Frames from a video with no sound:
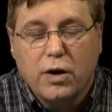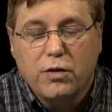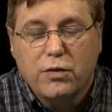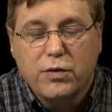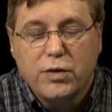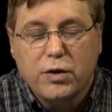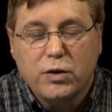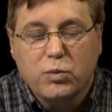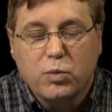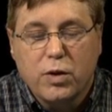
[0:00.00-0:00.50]

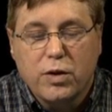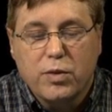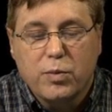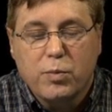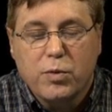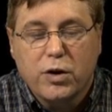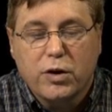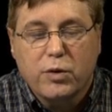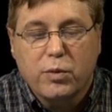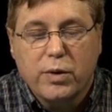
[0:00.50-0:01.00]
filled with
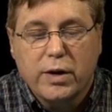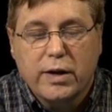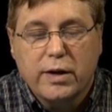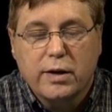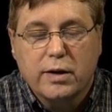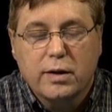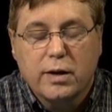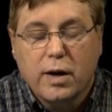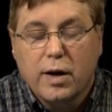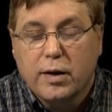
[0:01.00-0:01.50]

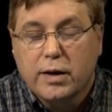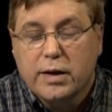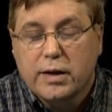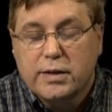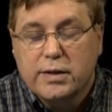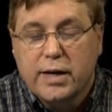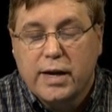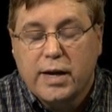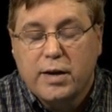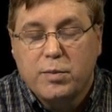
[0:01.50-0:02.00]

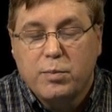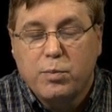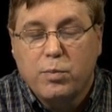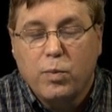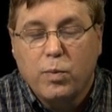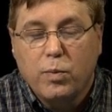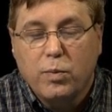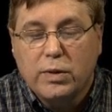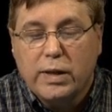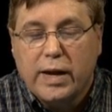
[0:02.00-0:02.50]
mercury-contained
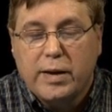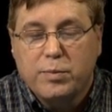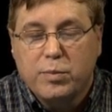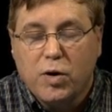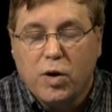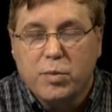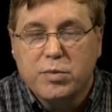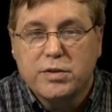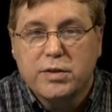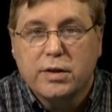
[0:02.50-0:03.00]
light
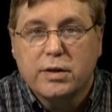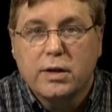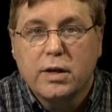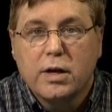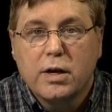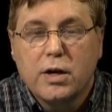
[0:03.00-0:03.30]
bulbs that